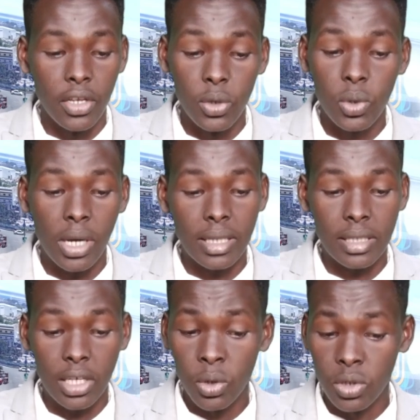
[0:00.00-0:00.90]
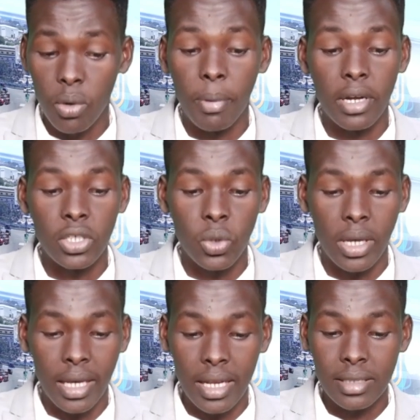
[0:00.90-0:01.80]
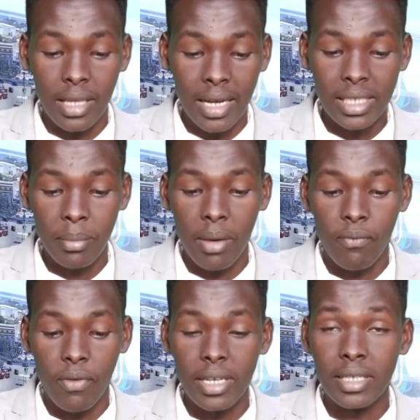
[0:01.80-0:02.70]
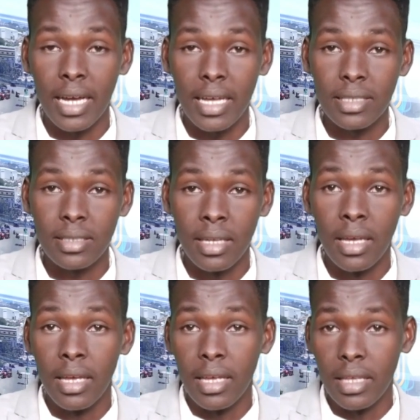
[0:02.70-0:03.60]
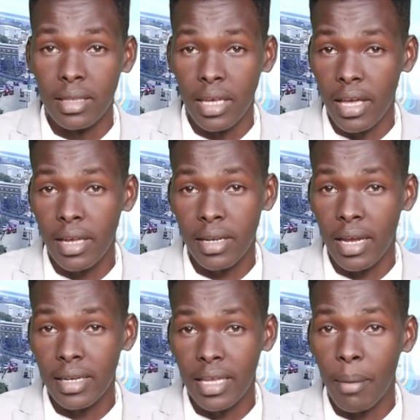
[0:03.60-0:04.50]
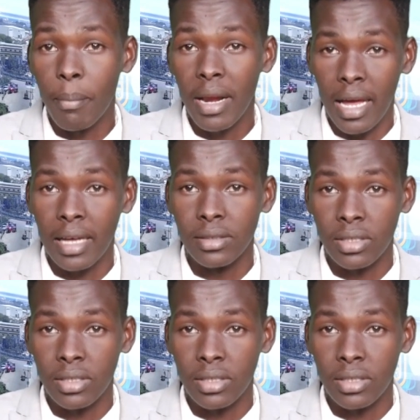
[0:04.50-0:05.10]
during a security operation against Al-Shabaab fighters in the area near Balad